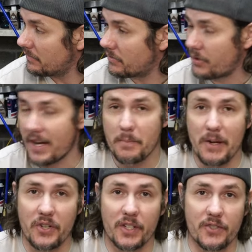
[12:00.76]

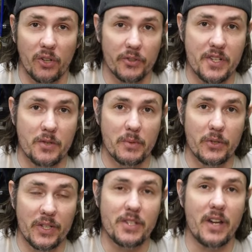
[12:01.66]
transmission controller since we're
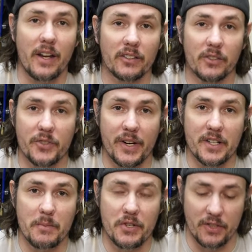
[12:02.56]
doing a standalone
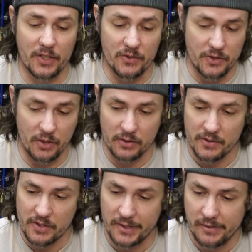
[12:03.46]
transmission controller.
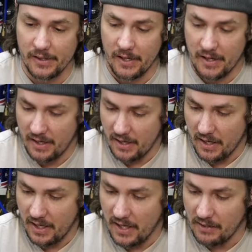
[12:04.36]
So
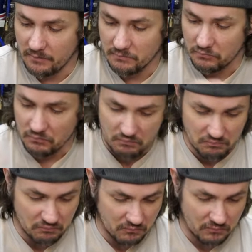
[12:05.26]
uh,
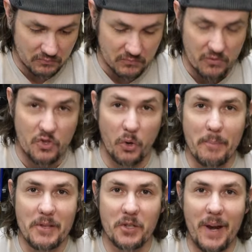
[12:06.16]

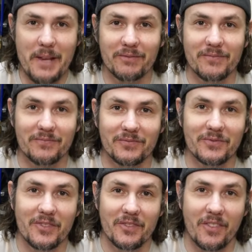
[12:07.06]
short but sweet.
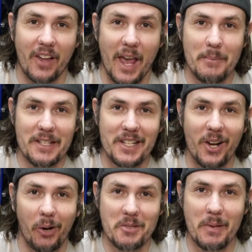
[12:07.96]
ABT,
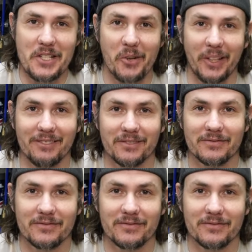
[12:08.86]
always be tuning.